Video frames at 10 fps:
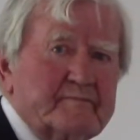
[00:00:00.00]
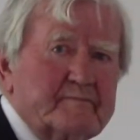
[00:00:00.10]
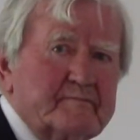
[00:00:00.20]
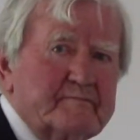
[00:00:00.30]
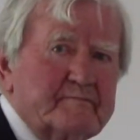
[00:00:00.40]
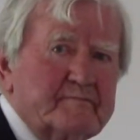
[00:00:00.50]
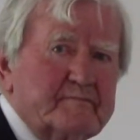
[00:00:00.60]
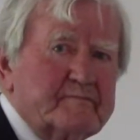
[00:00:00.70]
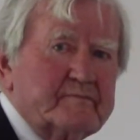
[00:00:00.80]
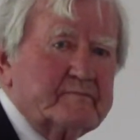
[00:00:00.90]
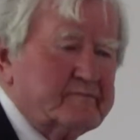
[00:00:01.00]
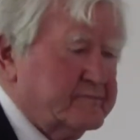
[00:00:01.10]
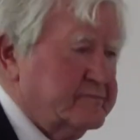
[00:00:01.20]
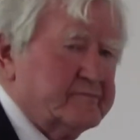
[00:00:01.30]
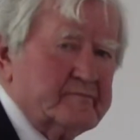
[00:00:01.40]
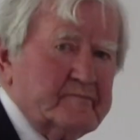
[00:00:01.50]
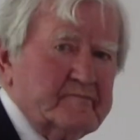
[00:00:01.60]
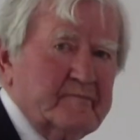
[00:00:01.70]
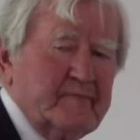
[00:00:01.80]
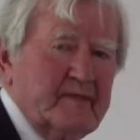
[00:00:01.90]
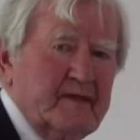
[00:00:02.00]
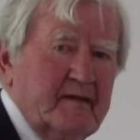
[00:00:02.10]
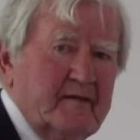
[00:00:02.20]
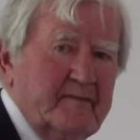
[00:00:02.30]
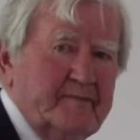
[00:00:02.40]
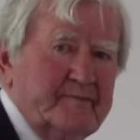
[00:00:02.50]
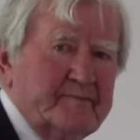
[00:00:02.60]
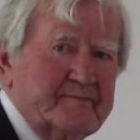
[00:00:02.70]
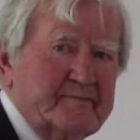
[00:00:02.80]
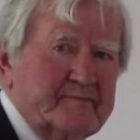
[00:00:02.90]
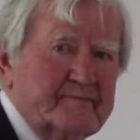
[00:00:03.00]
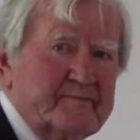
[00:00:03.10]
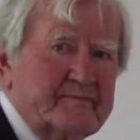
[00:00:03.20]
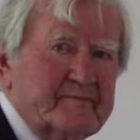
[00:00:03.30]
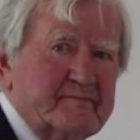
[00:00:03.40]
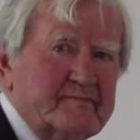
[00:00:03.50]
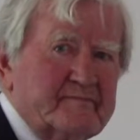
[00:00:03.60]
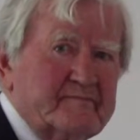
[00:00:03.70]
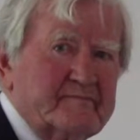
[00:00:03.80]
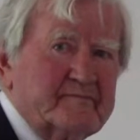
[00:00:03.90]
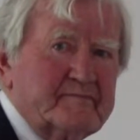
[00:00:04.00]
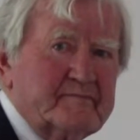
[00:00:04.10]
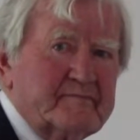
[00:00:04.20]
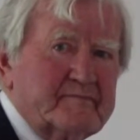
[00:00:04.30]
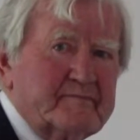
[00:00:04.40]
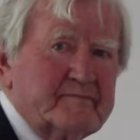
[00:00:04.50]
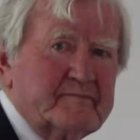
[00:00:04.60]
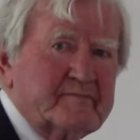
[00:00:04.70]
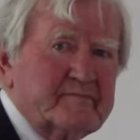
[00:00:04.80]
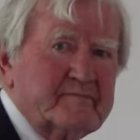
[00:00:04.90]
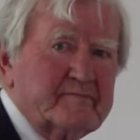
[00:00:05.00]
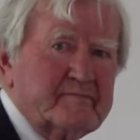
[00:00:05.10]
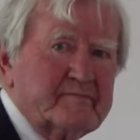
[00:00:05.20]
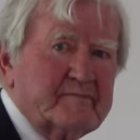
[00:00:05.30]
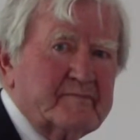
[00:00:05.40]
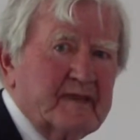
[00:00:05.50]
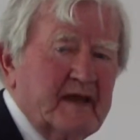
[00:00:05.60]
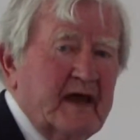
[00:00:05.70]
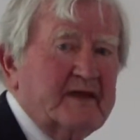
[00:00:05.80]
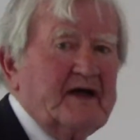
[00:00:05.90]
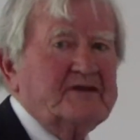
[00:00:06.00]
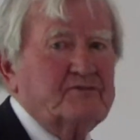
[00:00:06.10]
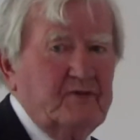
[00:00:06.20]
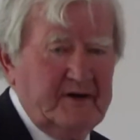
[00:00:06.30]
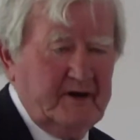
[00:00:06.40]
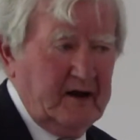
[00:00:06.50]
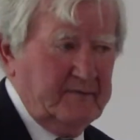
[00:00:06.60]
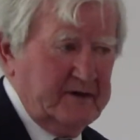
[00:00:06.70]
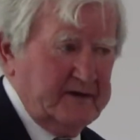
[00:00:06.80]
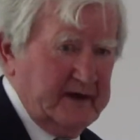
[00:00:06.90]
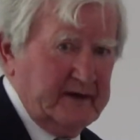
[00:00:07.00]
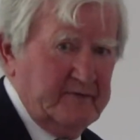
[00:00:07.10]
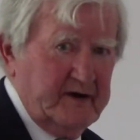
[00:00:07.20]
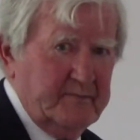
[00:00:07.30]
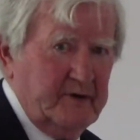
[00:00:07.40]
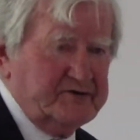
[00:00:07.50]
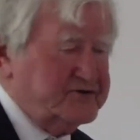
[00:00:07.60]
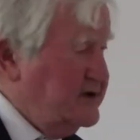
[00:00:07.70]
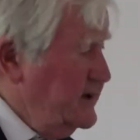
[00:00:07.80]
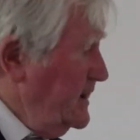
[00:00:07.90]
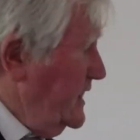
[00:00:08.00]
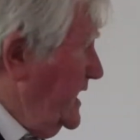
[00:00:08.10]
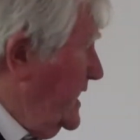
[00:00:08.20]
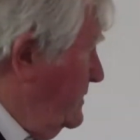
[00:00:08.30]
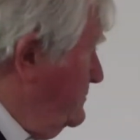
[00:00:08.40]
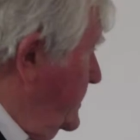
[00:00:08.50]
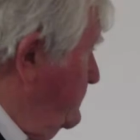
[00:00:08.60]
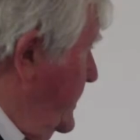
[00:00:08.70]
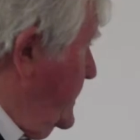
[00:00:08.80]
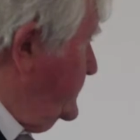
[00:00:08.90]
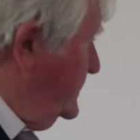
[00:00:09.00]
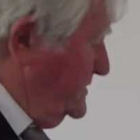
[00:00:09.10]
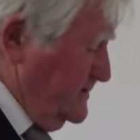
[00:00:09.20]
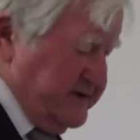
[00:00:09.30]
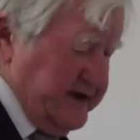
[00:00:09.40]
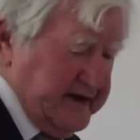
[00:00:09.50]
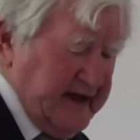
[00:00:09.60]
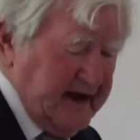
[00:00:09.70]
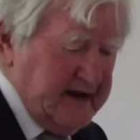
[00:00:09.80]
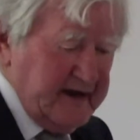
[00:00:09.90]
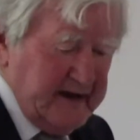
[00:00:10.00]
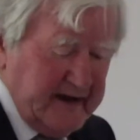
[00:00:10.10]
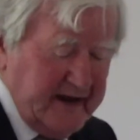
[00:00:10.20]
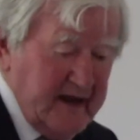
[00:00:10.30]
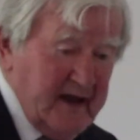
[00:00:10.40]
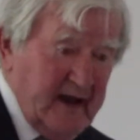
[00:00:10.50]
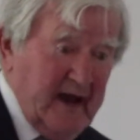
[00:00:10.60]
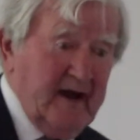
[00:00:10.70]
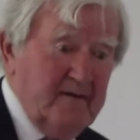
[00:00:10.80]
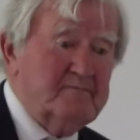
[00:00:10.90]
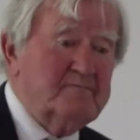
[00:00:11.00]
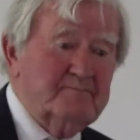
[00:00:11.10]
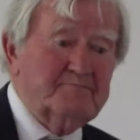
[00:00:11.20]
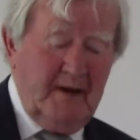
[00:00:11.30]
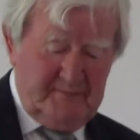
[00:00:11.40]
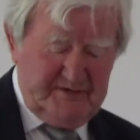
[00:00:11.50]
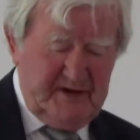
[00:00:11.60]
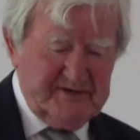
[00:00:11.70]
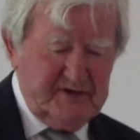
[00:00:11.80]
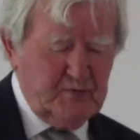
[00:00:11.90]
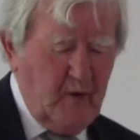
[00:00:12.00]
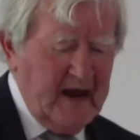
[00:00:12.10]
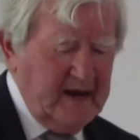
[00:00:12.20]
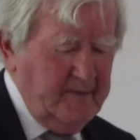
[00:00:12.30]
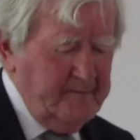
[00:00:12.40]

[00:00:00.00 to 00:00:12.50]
Well, John, today you're going to sing Queen of the May, a song that dates back to 1883. That's right, Oliver. Thank you very much. Uh, my painting, The Sea of Galilee, uh, prompts this as well.